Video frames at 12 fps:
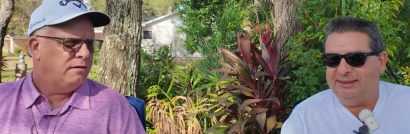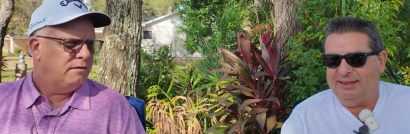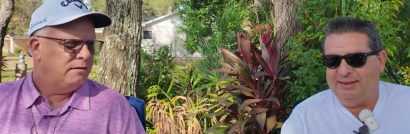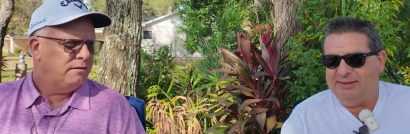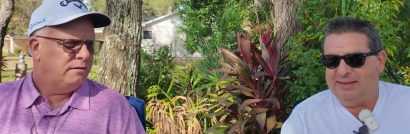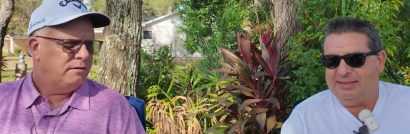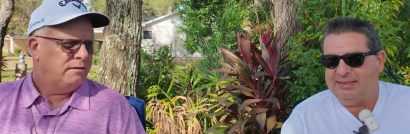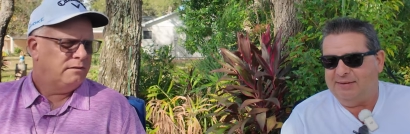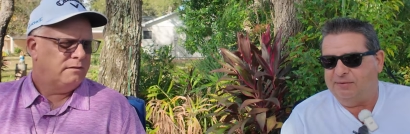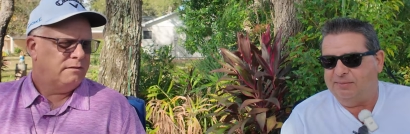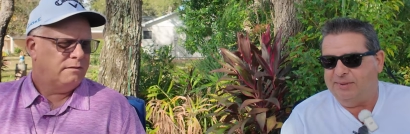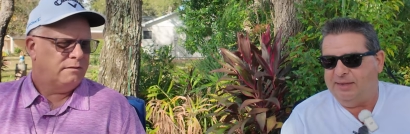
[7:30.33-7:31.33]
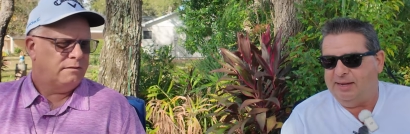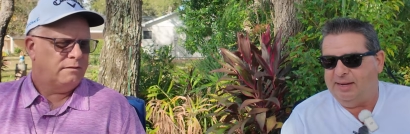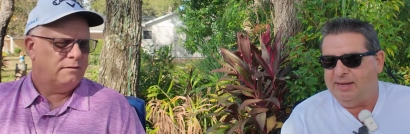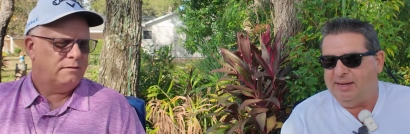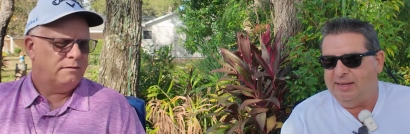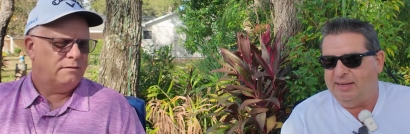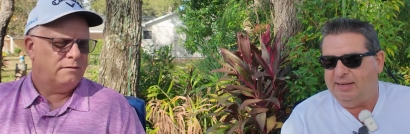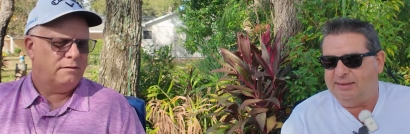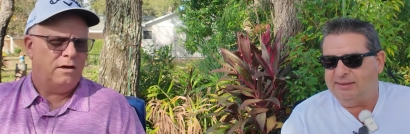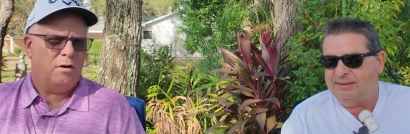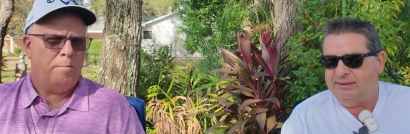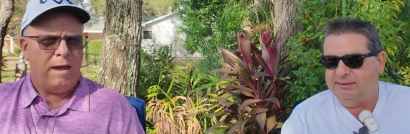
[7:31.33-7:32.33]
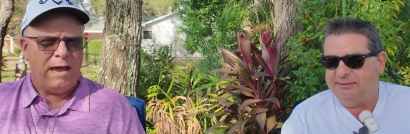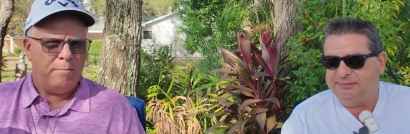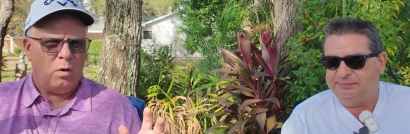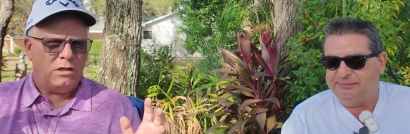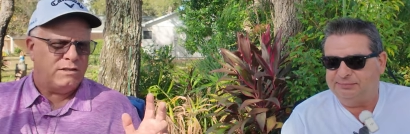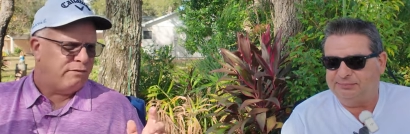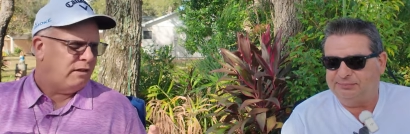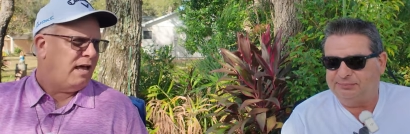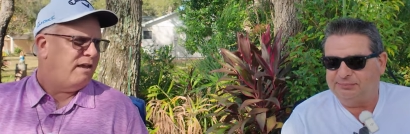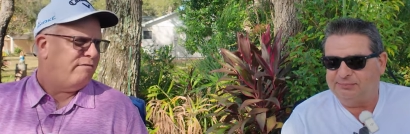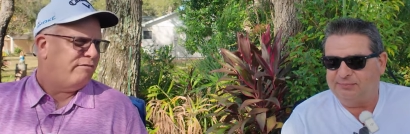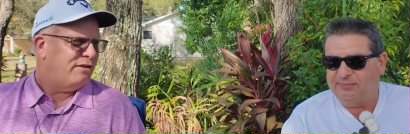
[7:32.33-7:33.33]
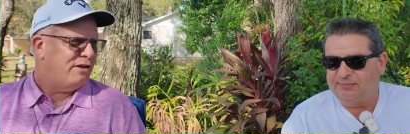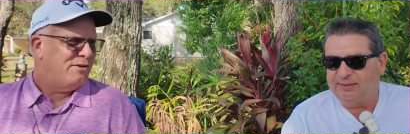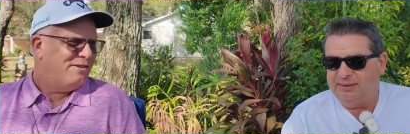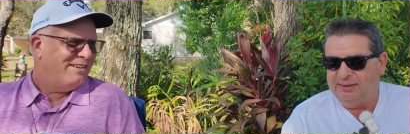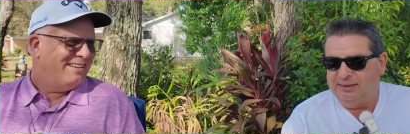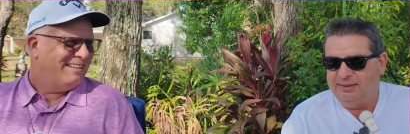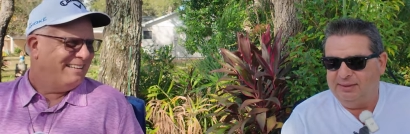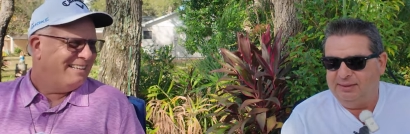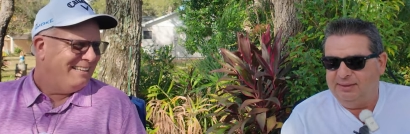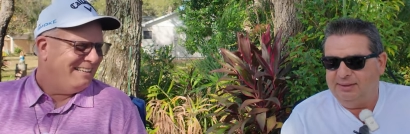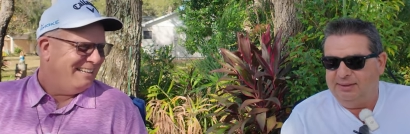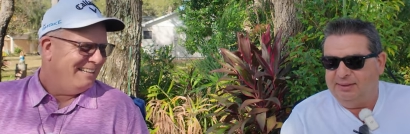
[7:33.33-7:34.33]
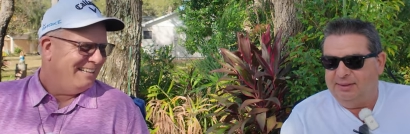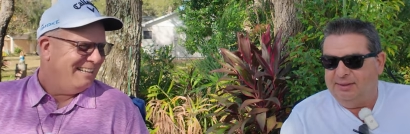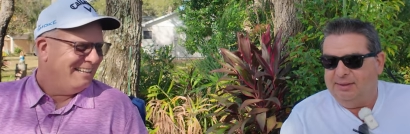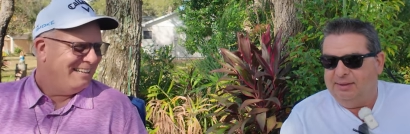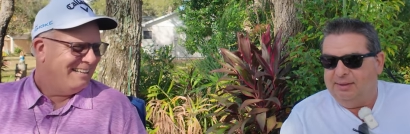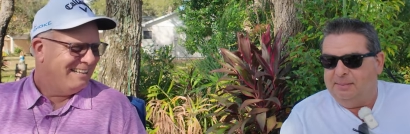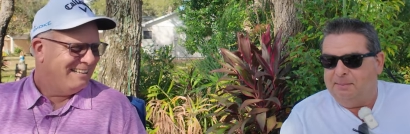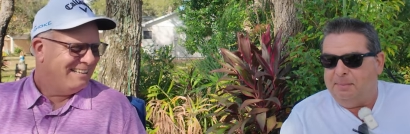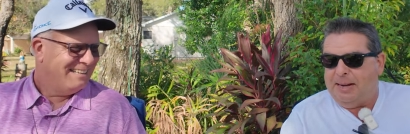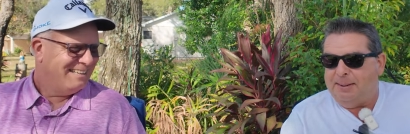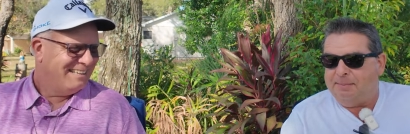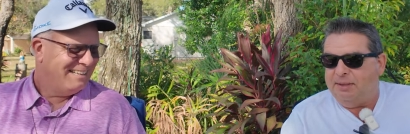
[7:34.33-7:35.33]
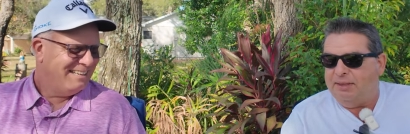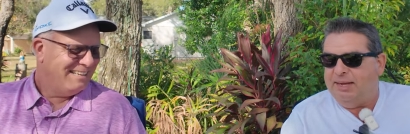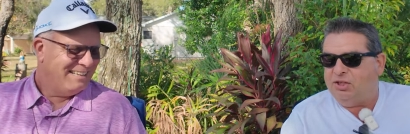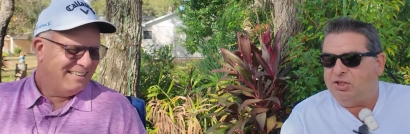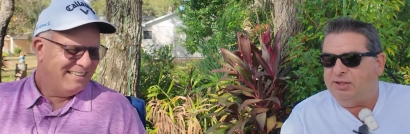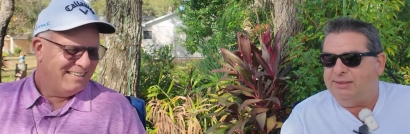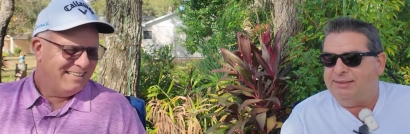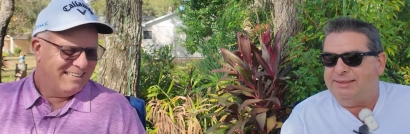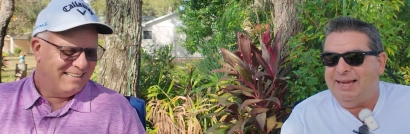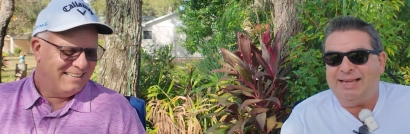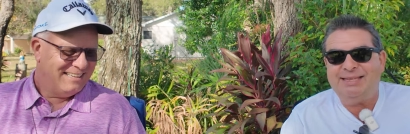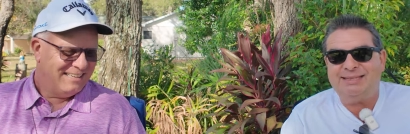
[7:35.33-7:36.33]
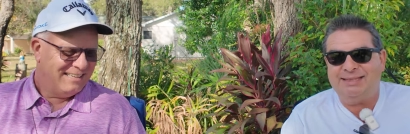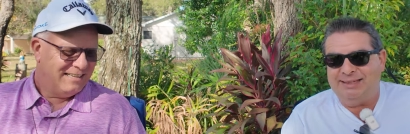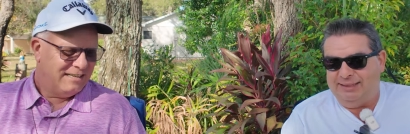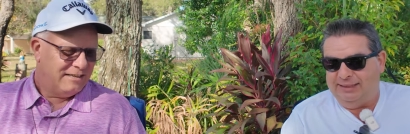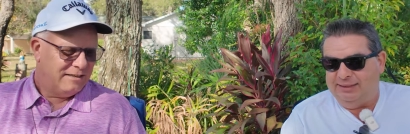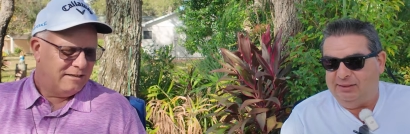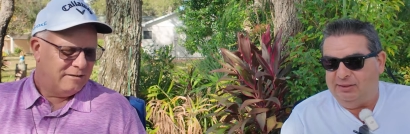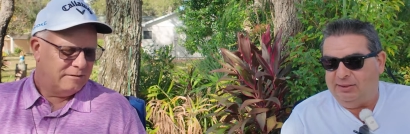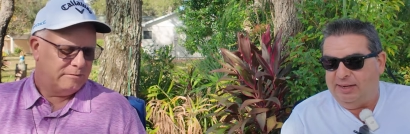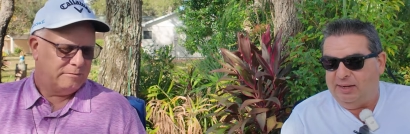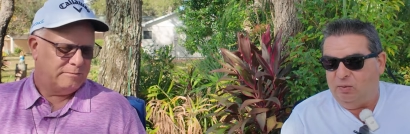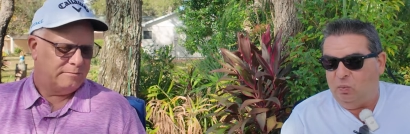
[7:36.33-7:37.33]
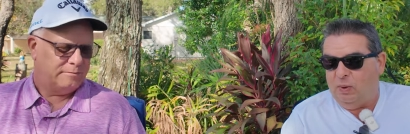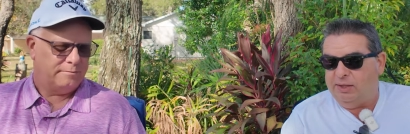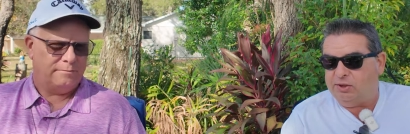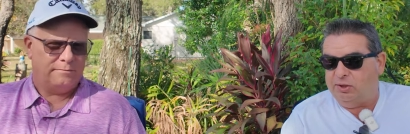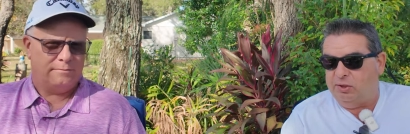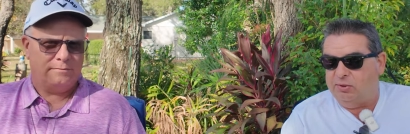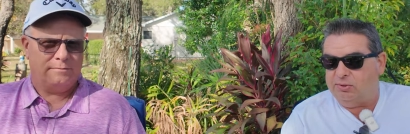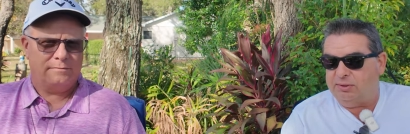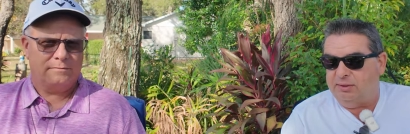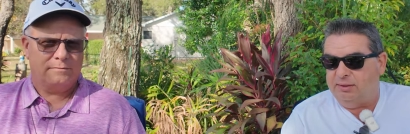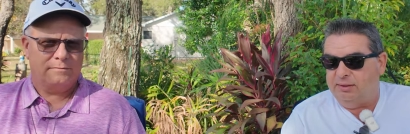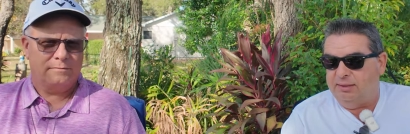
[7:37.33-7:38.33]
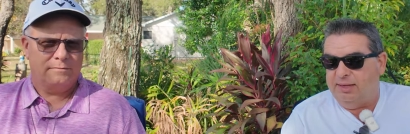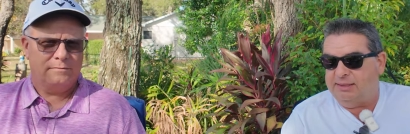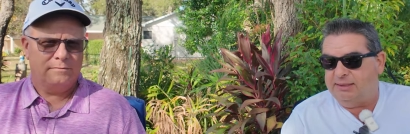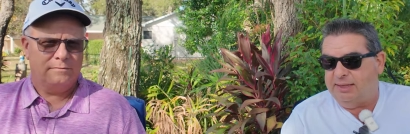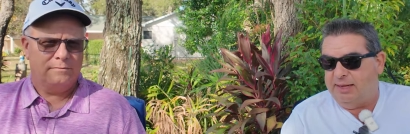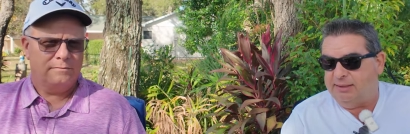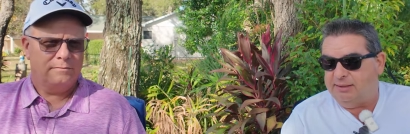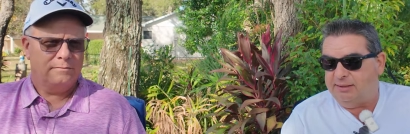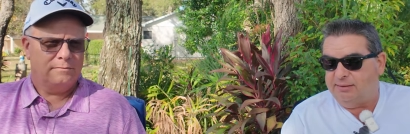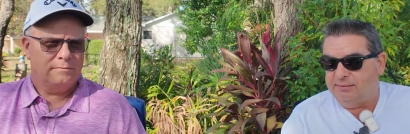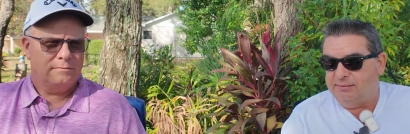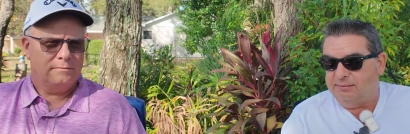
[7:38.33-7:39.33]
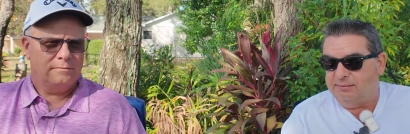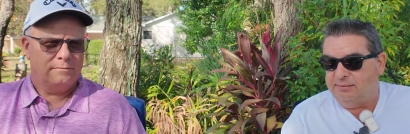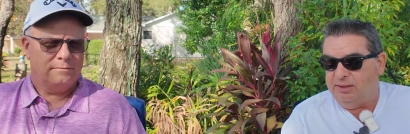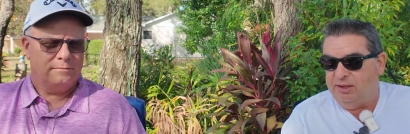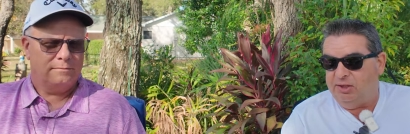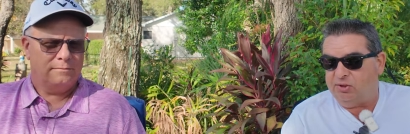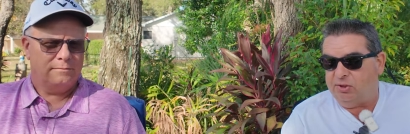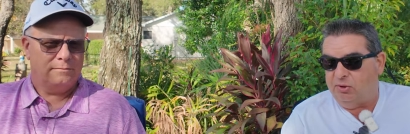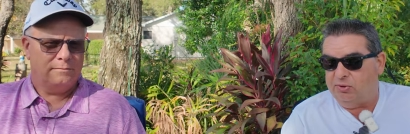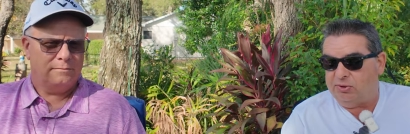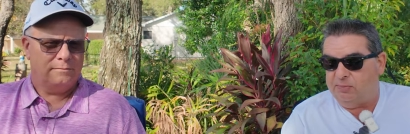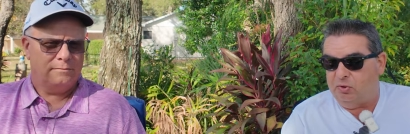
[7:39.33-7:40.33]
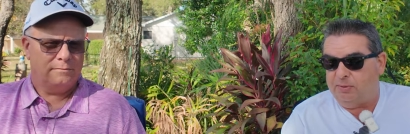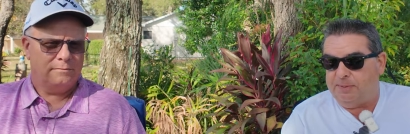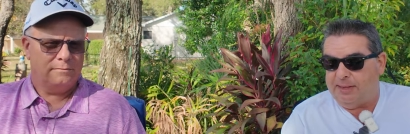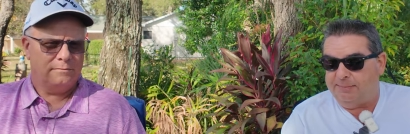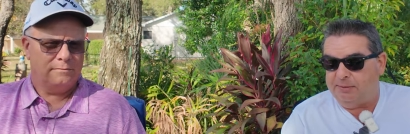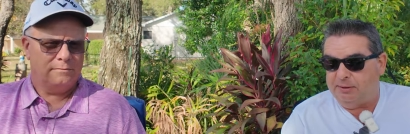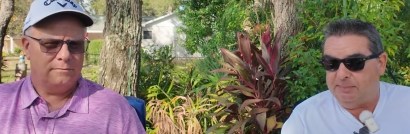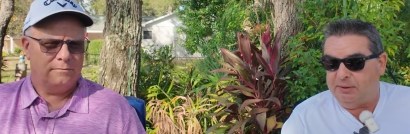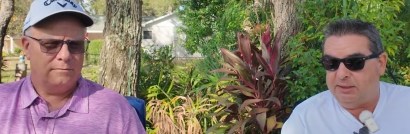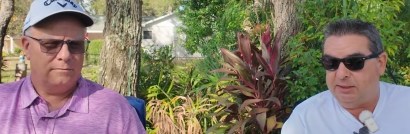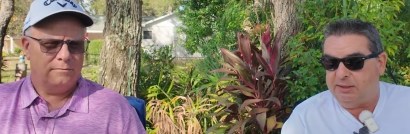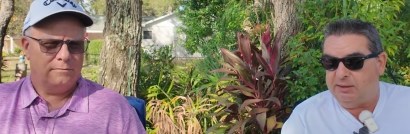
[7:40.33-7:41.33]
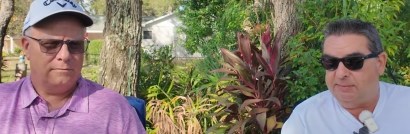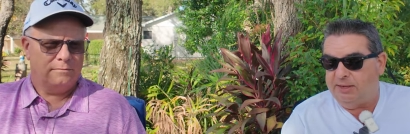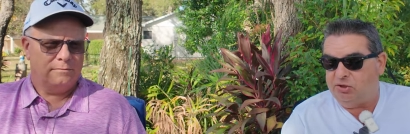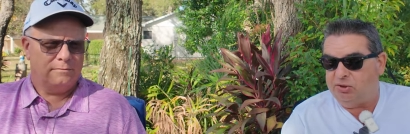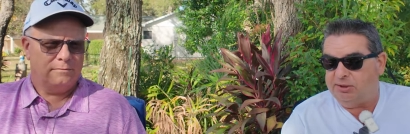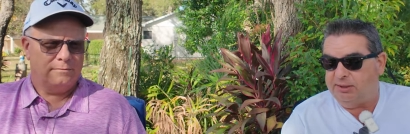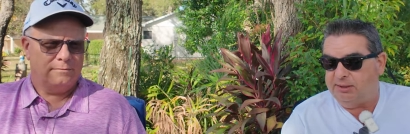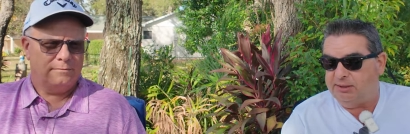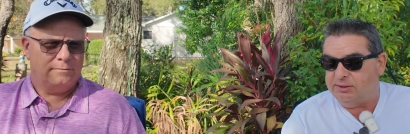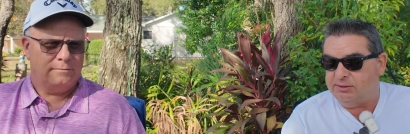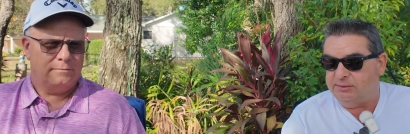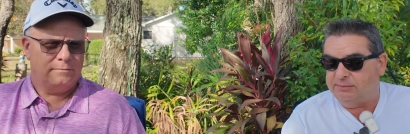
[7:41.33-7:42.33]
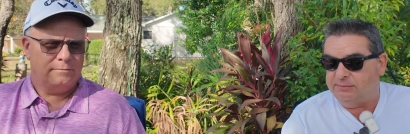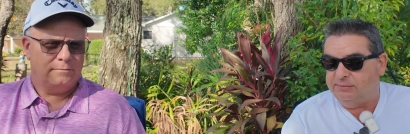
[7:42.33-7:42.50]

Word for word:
Speaker 1: Yeah, that's not for me. I, I like you know, bad boys for life. You know. population density. Okay, West Coast less dense, East Coast more popular, particularly in major cities,